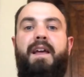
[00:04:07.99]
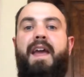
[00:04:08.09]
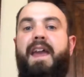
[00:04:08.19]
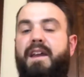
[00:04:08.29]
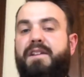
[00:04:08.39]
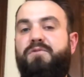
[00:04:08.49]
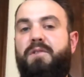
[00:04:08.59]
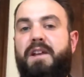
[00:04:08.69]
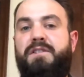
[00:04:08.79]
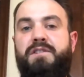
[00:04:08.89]
and his
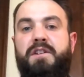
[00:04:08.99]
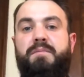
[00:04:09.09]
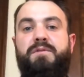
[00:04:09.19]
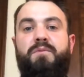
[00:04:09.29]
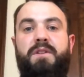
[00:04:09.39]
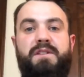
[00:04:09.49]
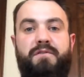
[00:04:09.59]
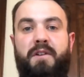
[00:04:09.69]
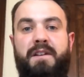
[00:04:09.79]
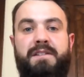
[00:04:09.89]
relationships with his
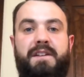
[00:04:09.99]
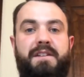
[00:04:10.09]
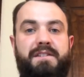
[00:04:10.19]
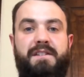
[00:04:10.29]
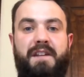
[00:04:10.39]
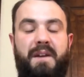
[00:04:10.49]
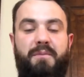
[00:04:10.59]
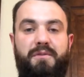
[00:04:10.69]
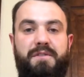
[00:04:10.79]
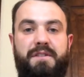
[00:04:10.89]
friends and his
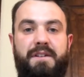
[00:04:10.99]
disciples.